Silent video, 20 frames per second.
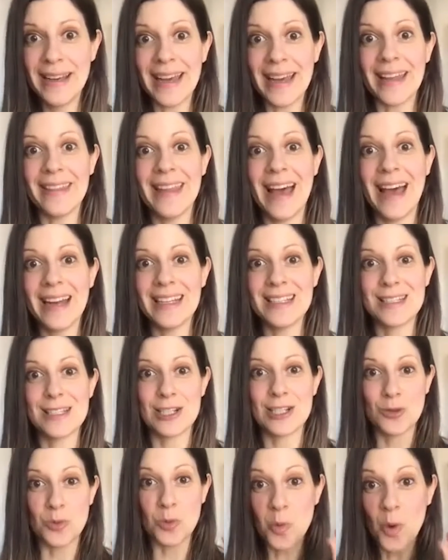and that is
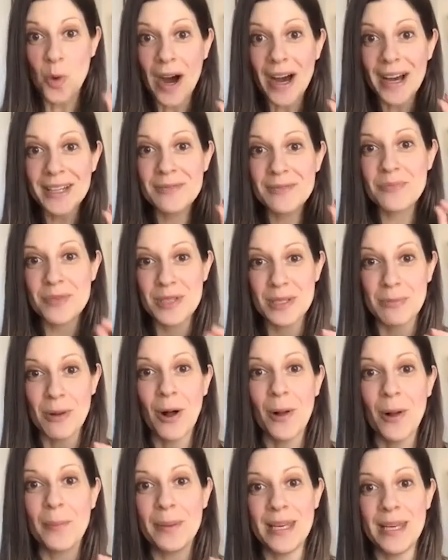just one
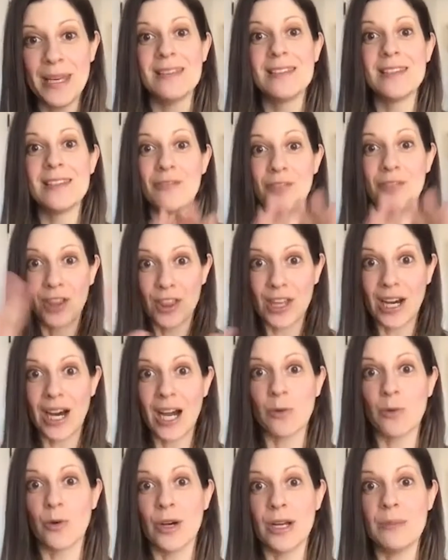small piece of the
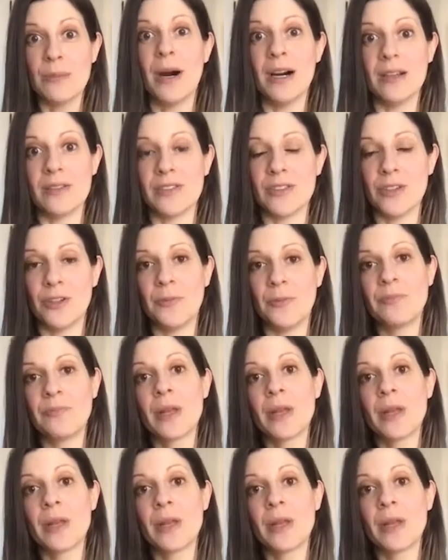thyroid puzzle.